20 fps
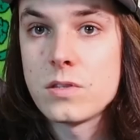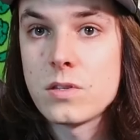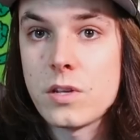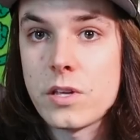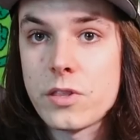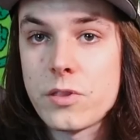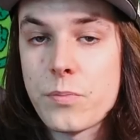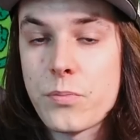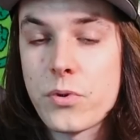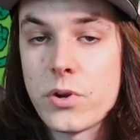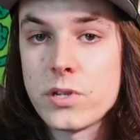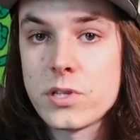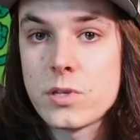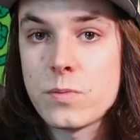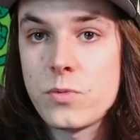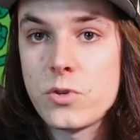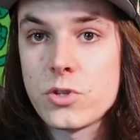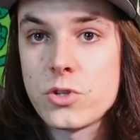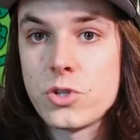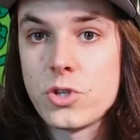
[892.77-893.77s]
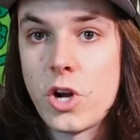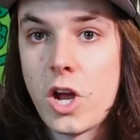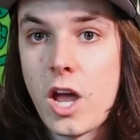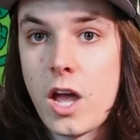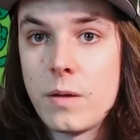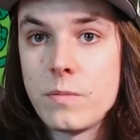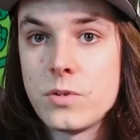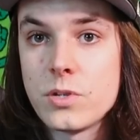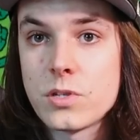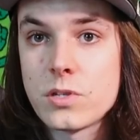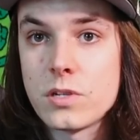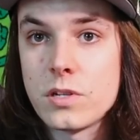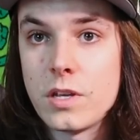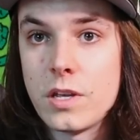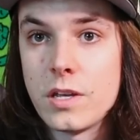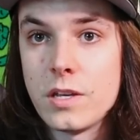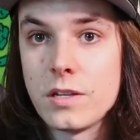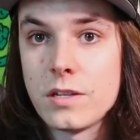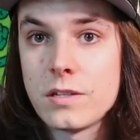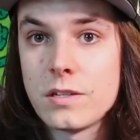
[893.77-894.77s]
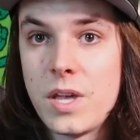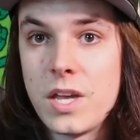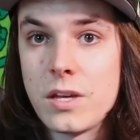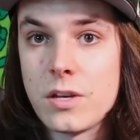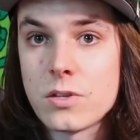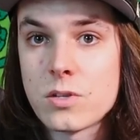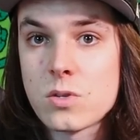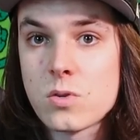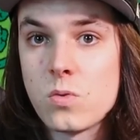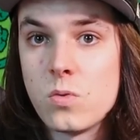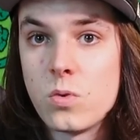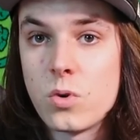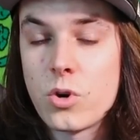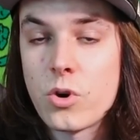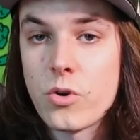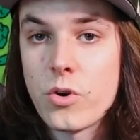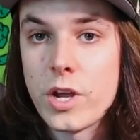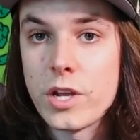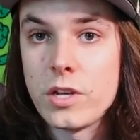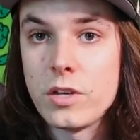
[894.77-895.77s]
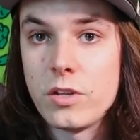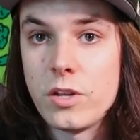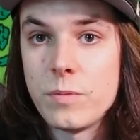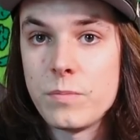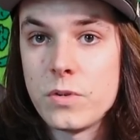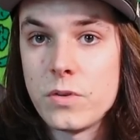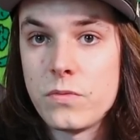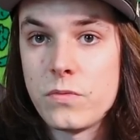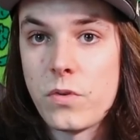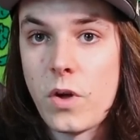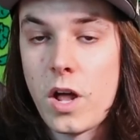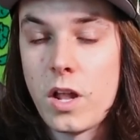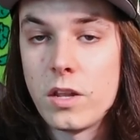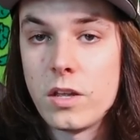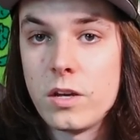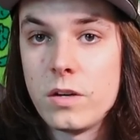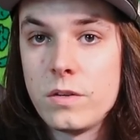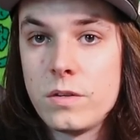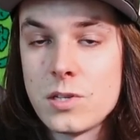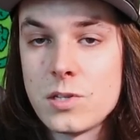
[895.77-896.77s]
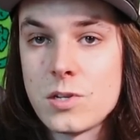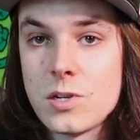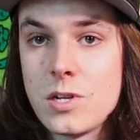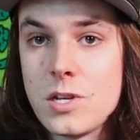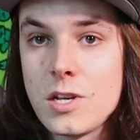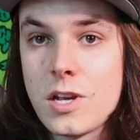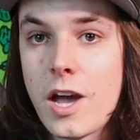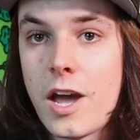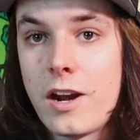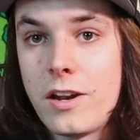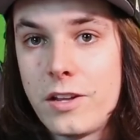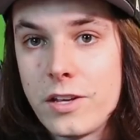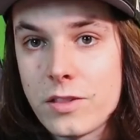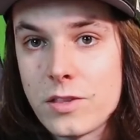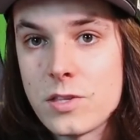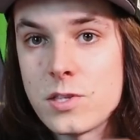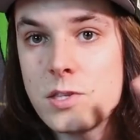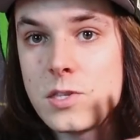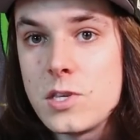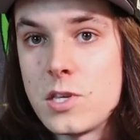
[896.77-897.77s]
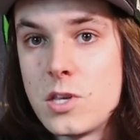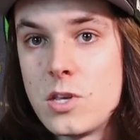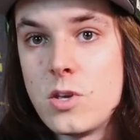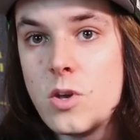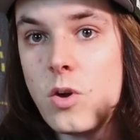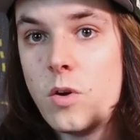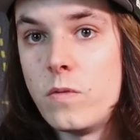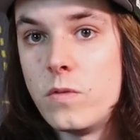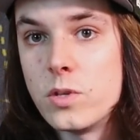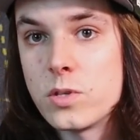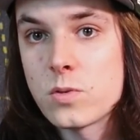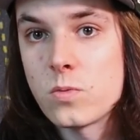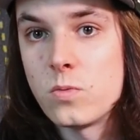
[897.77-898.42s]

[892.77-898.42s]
Isn't it like the principal's job just to like make a school curriculum to follow? Isn't he kind of like the CEO of the